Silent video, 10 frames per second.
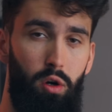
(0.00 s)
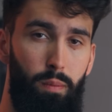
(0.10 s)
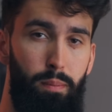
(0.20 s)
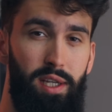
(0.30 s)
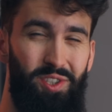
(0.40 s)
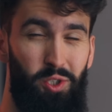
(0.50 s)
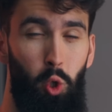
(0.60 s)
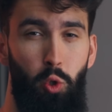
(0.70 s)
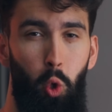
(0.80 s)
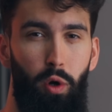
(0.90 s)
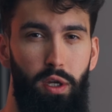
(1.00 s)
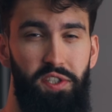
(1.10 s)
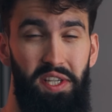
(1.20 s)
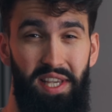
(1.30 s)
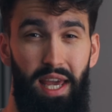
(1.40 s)
though, because the
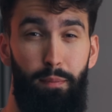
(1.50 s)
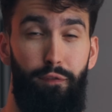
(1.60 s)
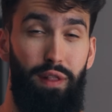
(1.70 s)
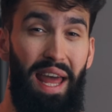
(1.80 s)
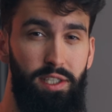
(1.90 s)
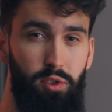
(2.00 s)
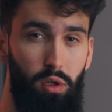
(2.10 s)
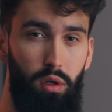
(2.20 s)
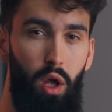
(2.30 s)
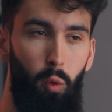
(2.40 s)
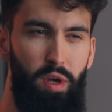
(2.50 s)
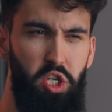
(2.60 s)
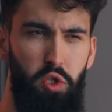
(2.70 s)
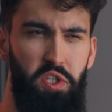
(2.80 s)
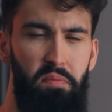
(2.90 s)
sartorius is a hip flexor, we
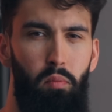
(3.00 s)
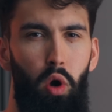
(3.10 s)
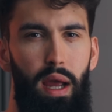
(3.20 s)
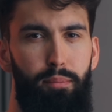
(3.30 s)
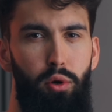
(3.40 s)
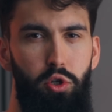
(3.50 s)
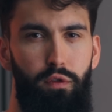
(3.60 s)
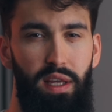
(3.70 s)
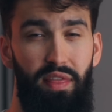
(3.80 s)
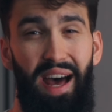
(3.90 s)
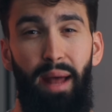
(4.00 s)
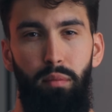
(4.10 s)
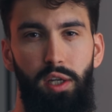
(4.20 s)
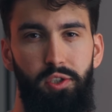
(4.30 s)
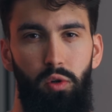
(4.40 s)
should see more hypertrophy in that
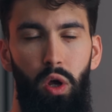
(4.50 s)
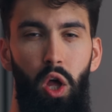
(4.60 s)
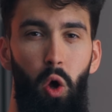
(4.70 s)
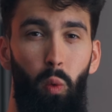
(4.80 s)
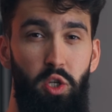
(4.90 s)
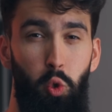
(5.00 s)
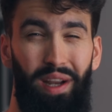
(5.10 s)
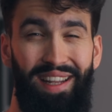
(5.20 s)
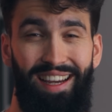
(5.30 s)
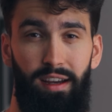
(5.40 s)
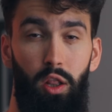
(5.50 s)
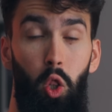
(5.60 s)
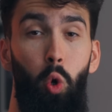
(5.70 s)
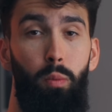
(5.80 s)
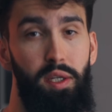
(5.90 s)
muscle when training at
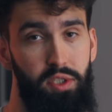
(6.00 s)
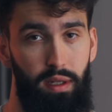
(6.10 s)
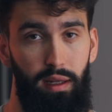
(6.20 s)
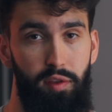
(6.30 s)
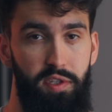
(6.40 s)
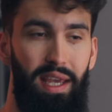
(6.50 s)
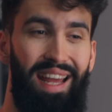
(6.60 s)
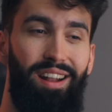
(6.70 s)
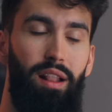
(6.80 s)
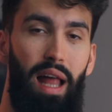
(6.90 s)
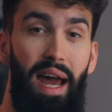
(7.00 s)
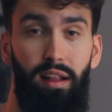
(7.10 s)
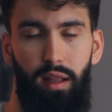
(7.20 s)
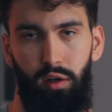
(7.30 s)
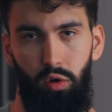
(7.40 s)
lower muscle lengths in the lying leg